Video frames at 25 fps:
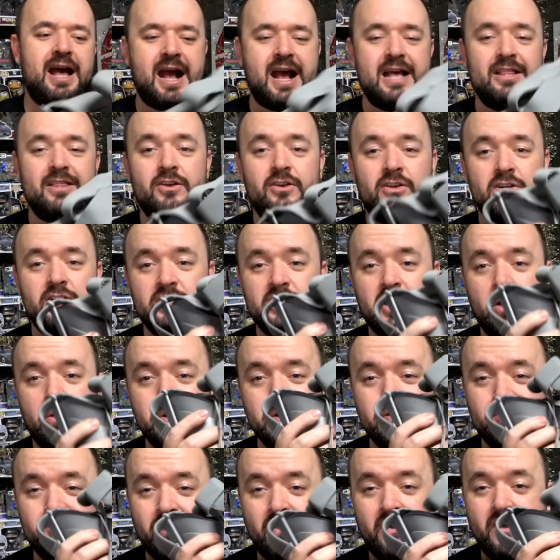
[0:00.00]
And the Oculus Go
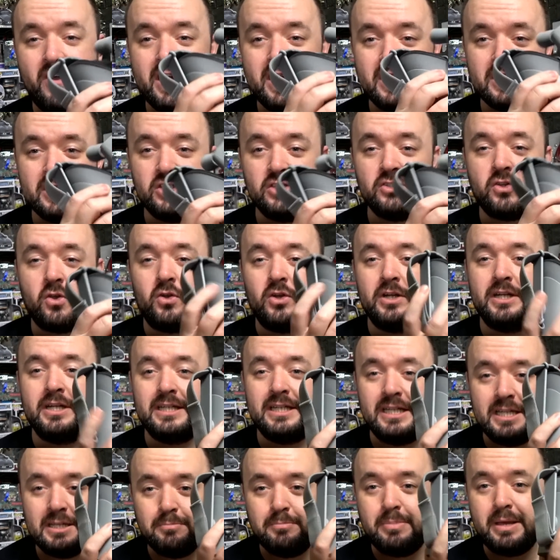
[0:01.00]
is very
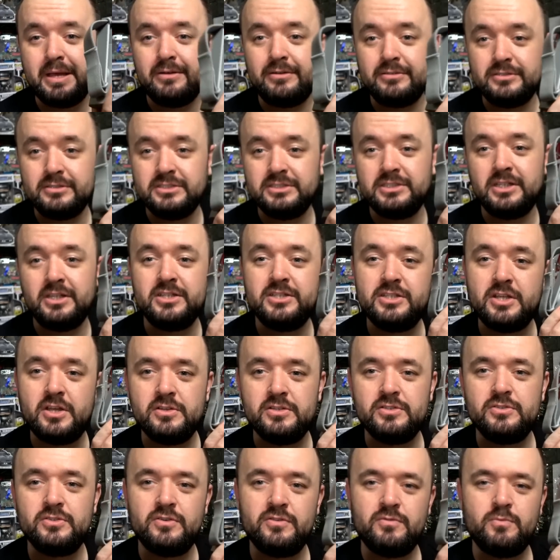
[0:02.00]
solidly built, so there's no
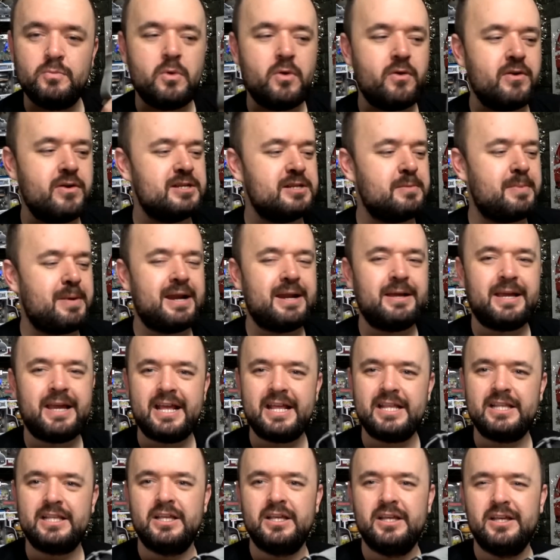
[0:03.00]
sort of worries about it
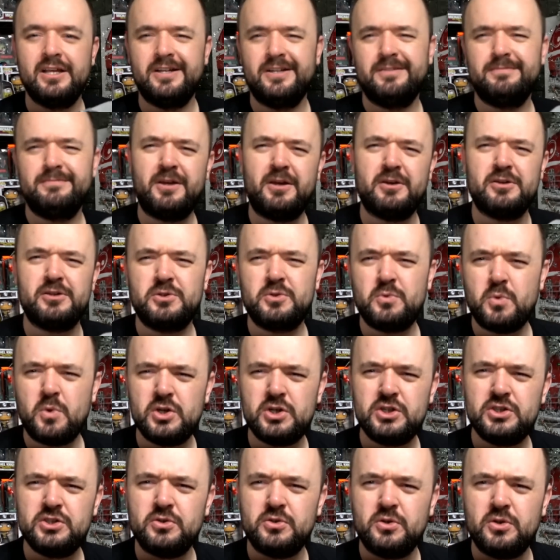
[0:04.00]
getting, you know,
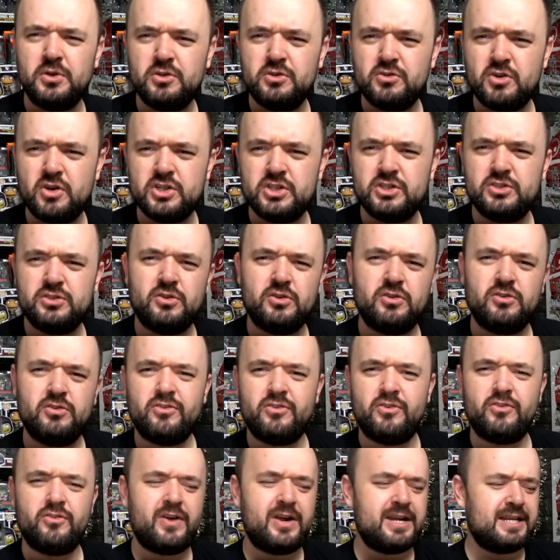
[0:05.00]
squashed or crushed
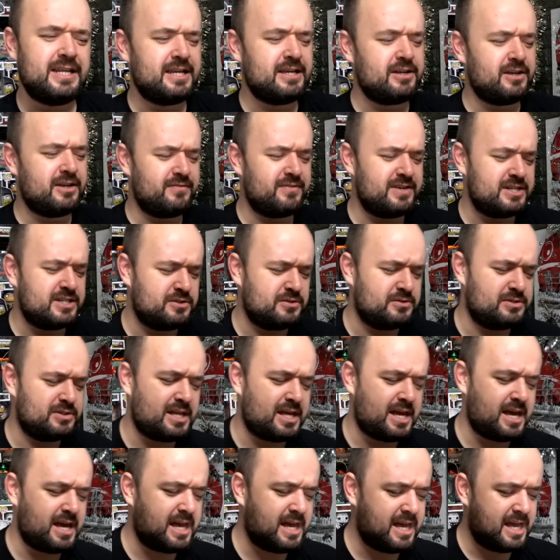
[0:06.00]
or any kind of issues
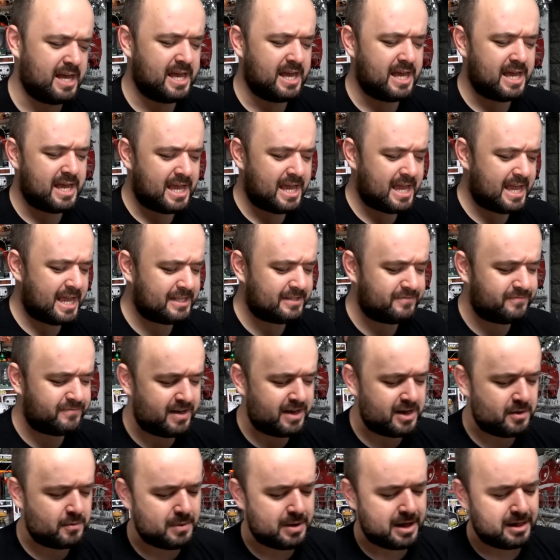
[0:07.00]
there. It's
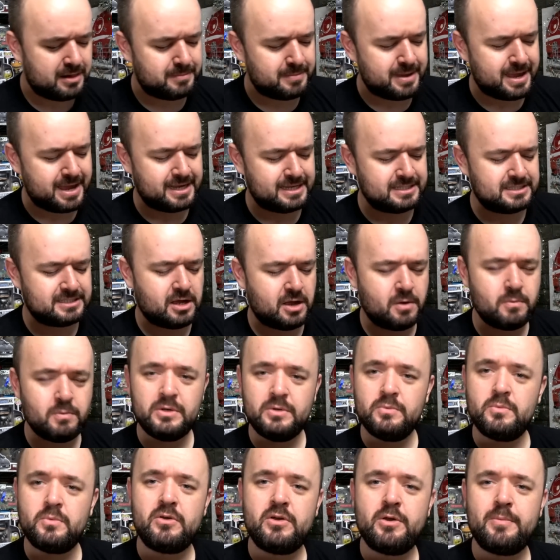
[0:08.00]
very well made, so I
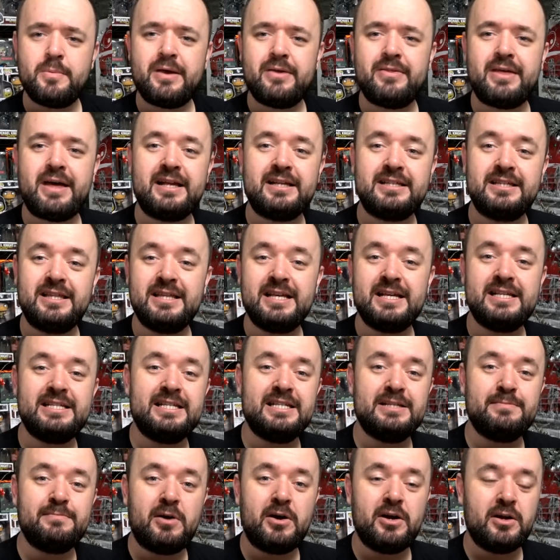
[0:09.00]
wouldn't worry about that. So this
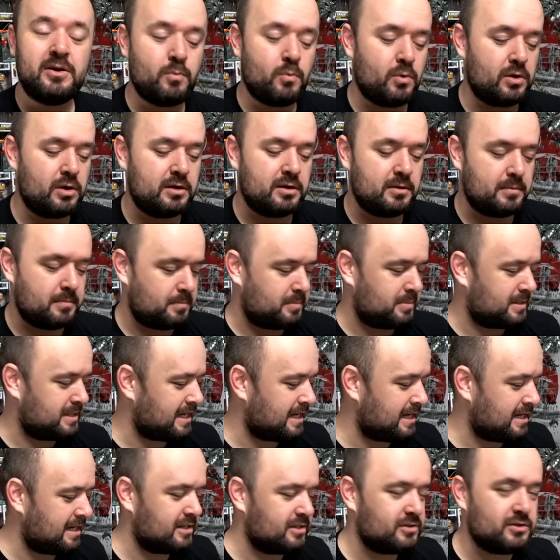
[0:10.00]
is my one
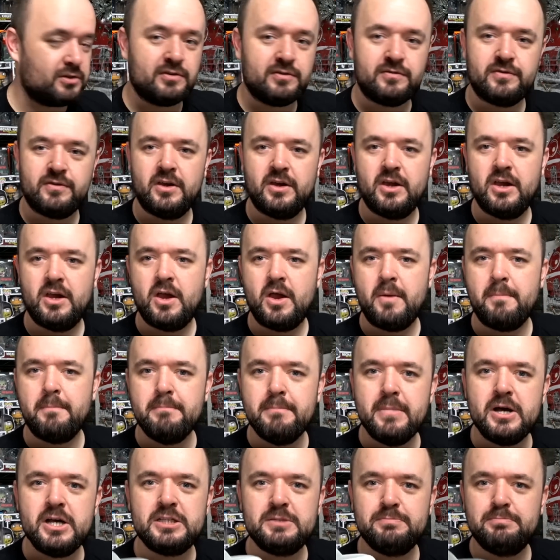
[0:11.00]
particular sort of
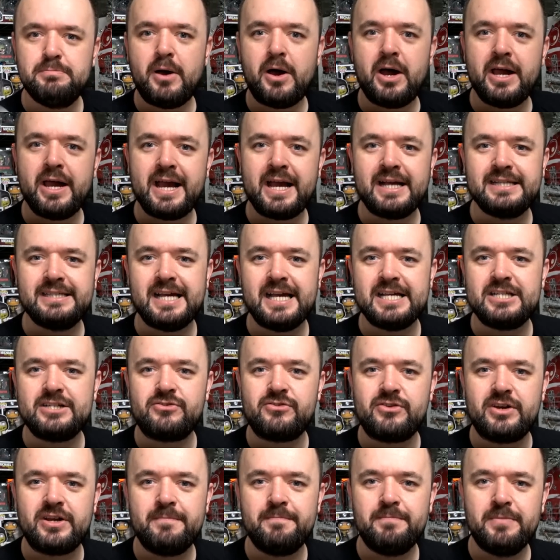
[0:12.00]
must-buy
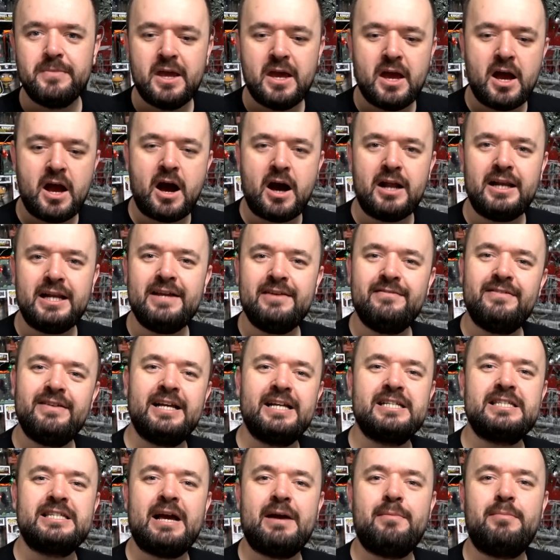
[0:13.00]
accessory. I'll leave
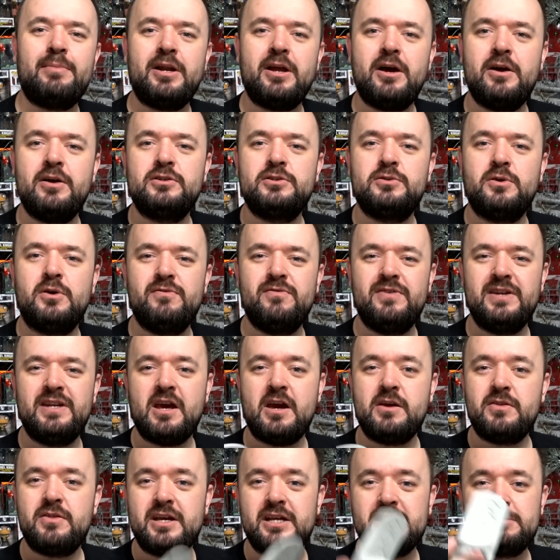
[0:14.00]
links down below to a
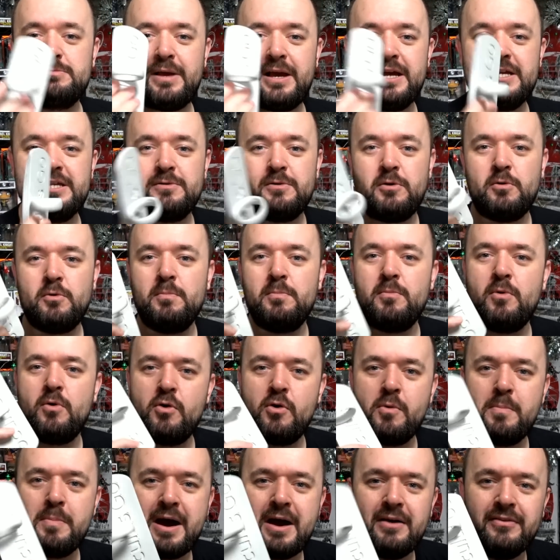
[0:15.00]
video that explains all
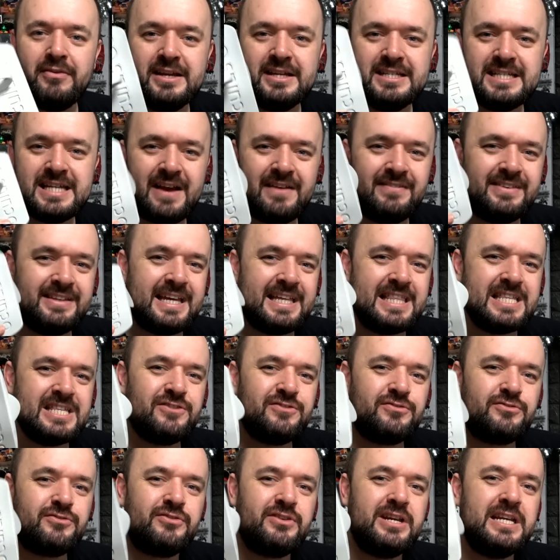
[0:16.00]
more about this. You have to get this
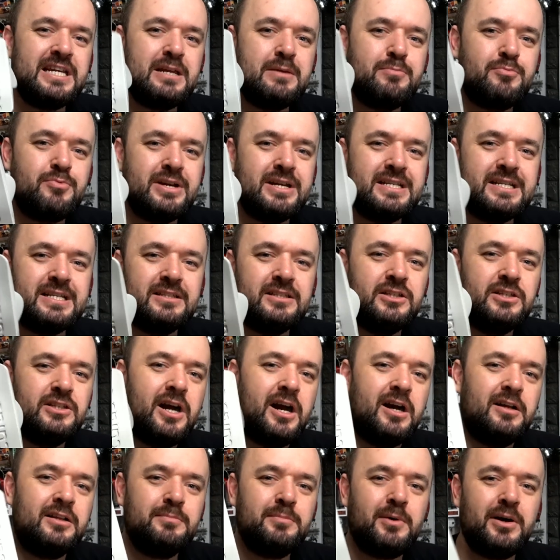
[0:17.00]
3D printed. You
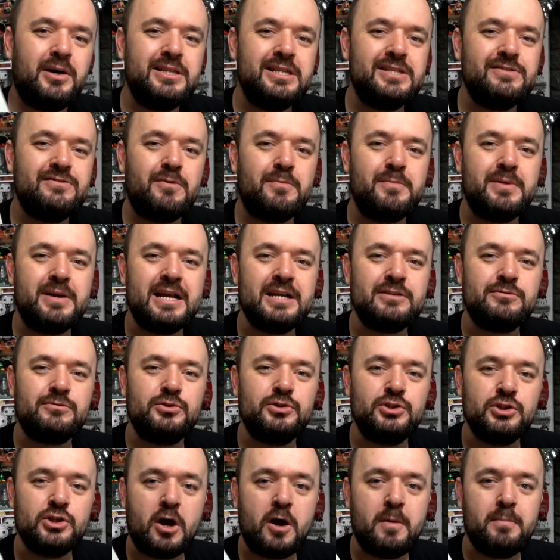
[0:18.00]
can't buy this from an actual
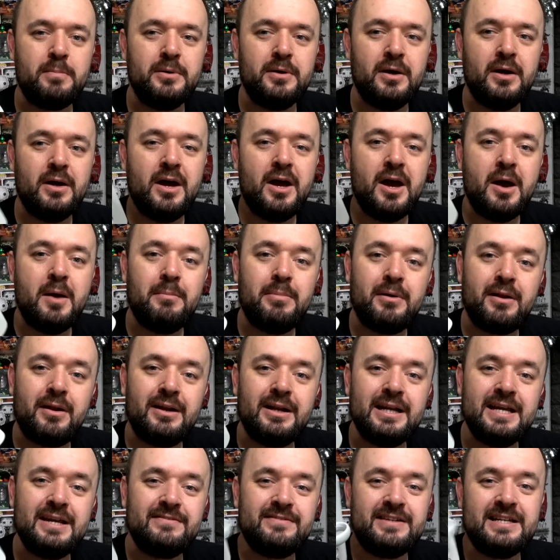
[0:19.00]
shop, but I'll
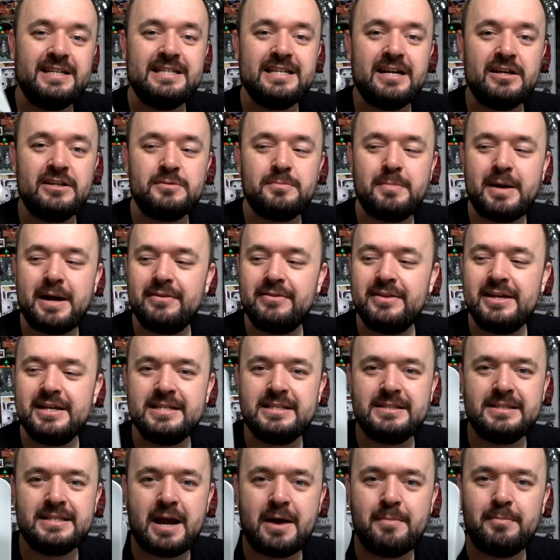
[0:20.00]
leave details about this
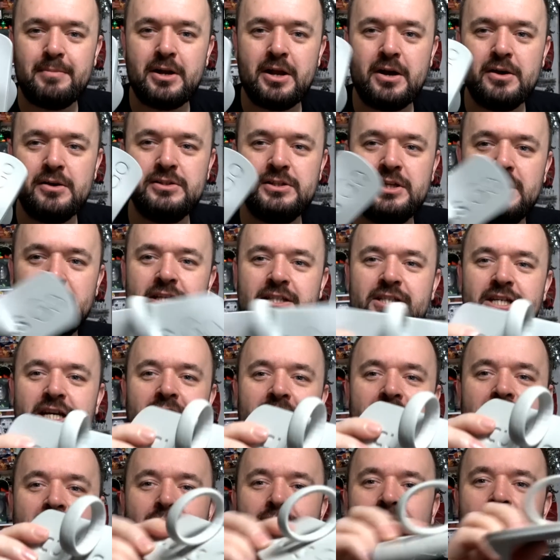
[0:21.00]
down below so you can check
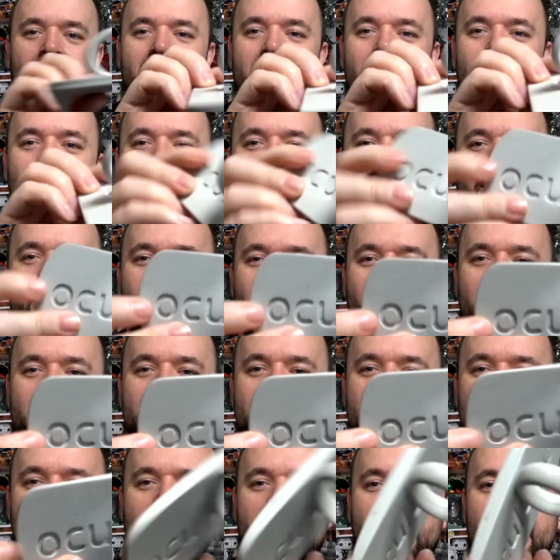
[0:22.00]
it out, and if you kind of
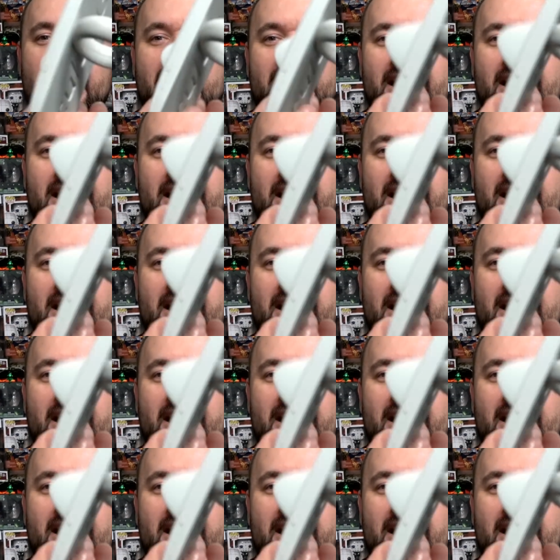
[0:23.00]
fancy it,